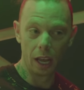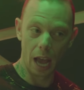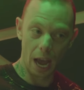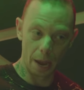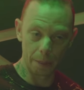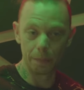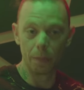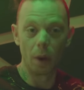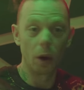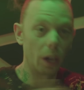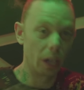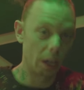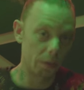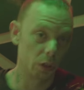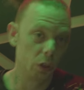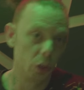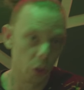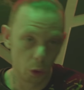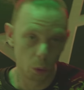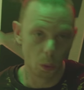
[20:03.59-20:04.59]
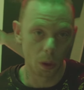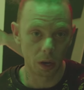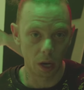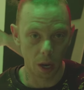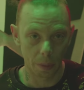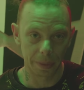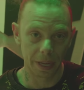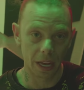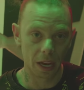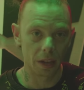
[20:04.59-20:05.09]
And um, I'm gonna have a new one
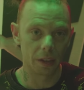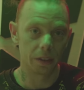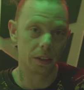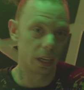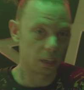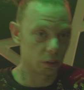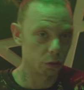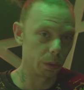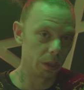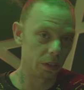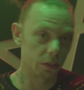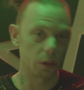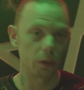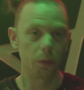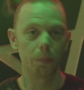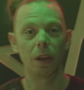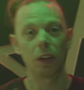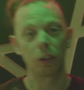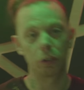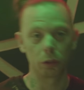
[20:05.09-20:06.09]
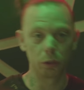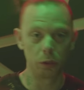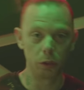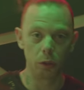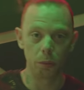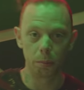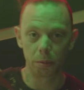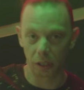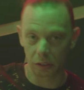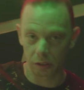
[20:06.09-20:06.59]
coming out next week, so make sure
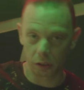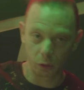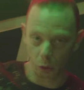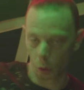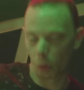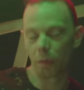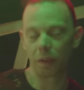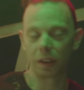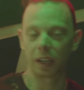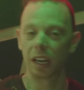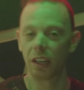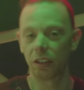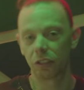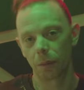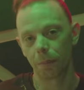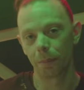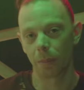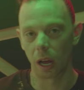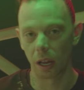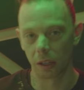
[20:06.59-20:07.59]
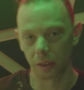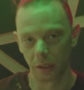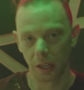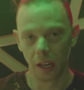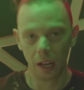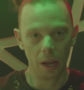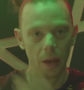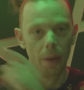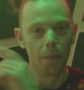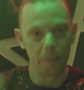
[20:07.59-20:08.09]
you press the notification button
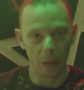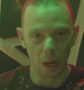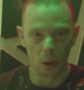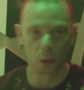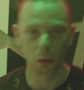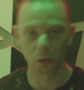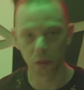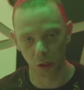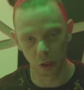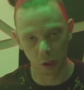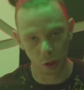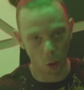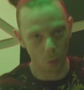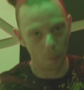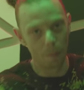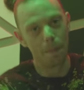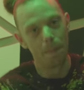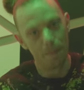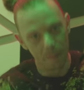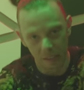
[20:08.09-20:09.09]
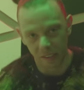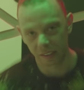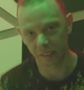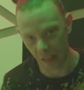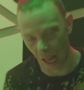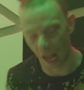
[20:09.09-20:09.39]
bell so you don't miss